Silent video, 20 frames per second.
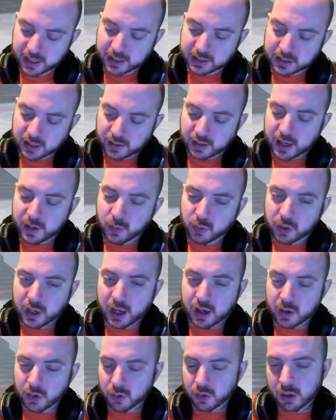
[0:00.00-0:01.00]
is that they will
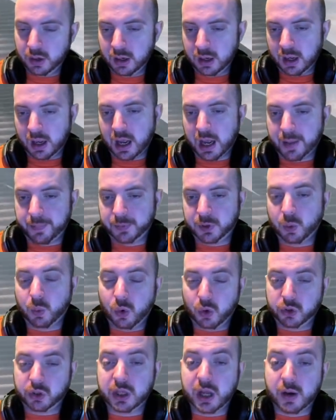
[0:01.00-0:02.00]
go
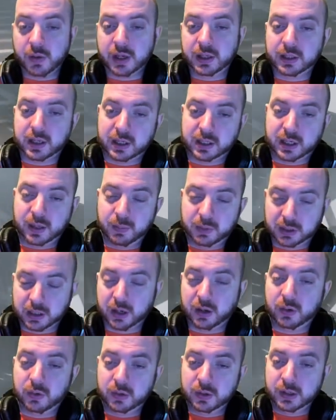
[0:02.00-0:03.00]
towards the Odin system,
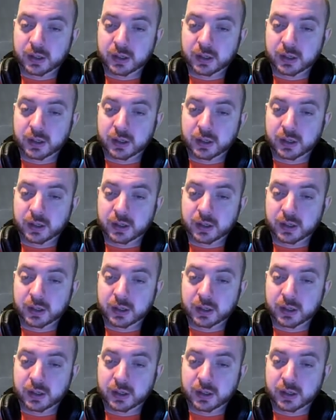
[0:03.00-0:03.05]
so